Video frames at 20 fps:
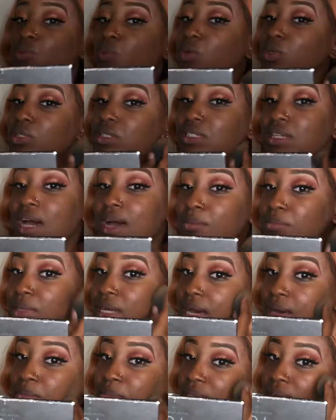you want to dab.
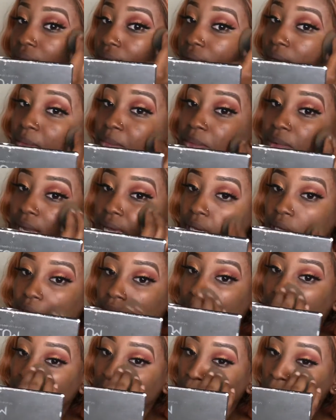Like,
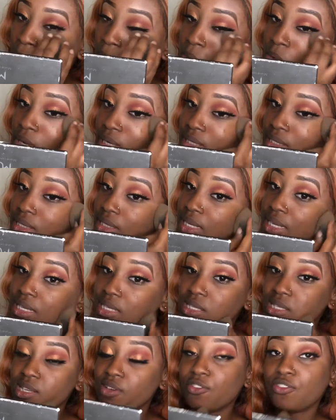what is
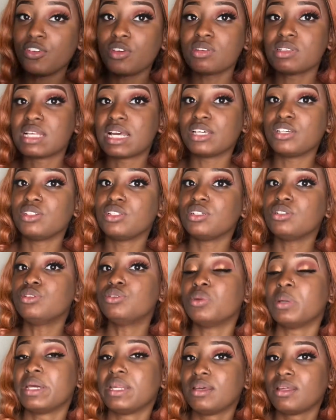this? It feels like you didn't
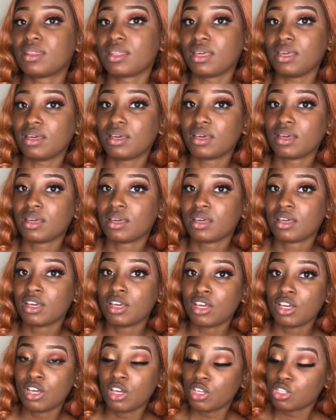do anything.
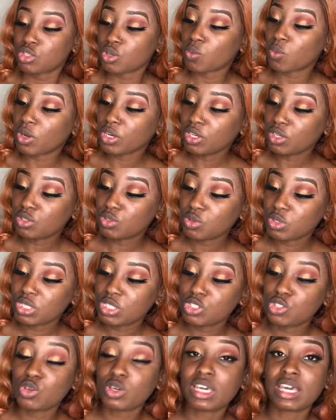So what you're doing
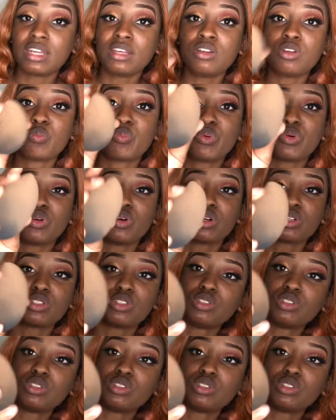is you're getting the product.